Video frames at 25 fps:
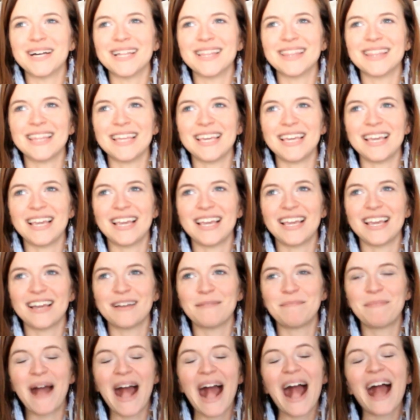
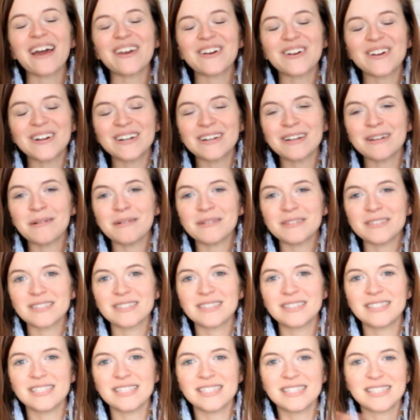The pattern
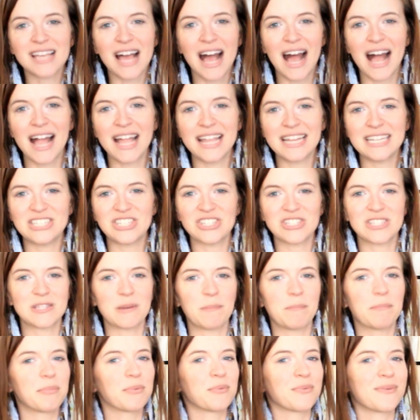design, just
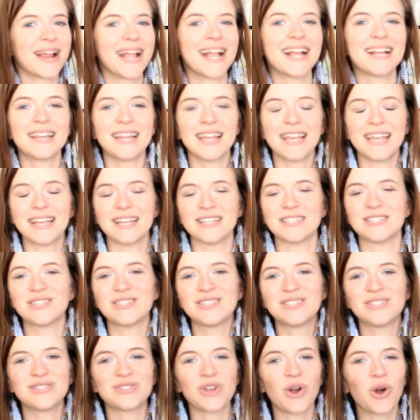the branding is
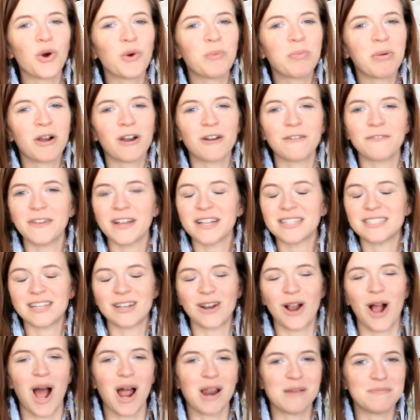so perfect
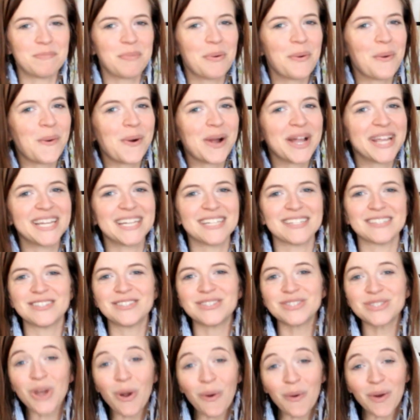and on point. It's
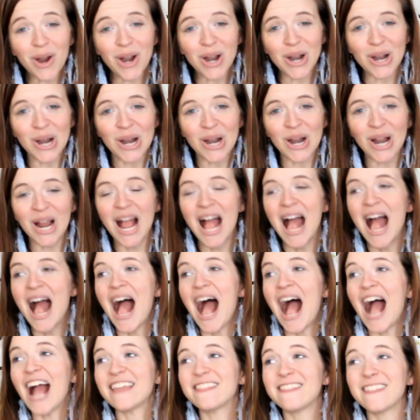so her.
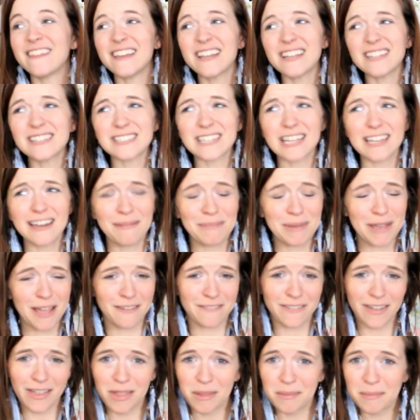I think it's going to be
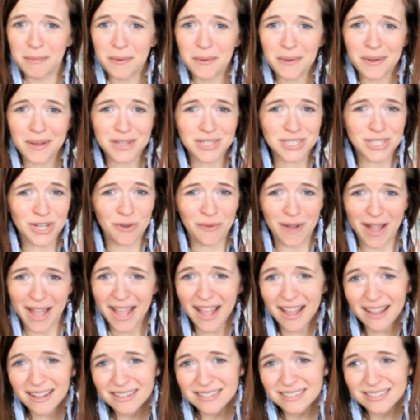available in
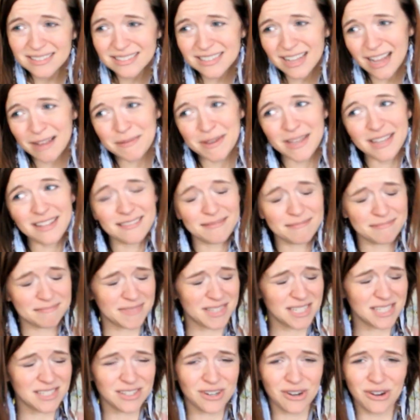Joann's. I mean,
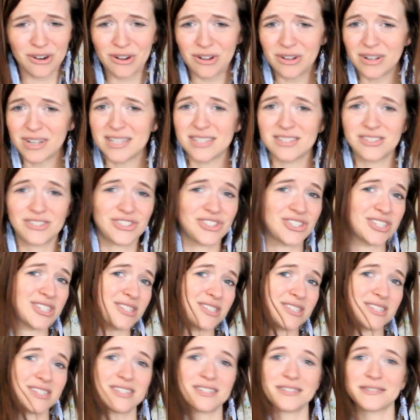this girl is
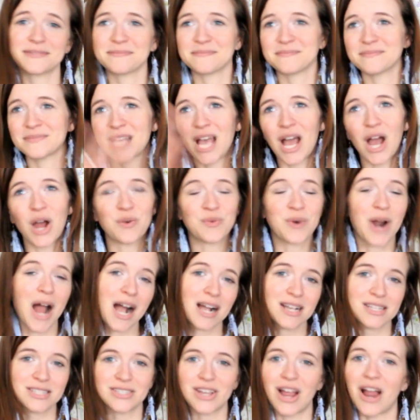just a
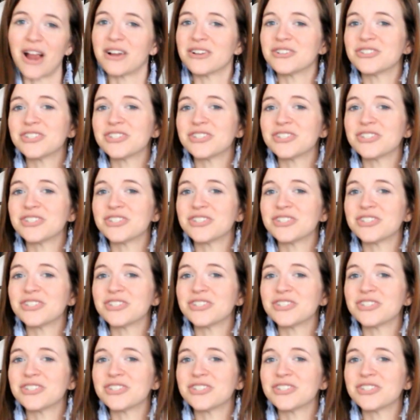rock star.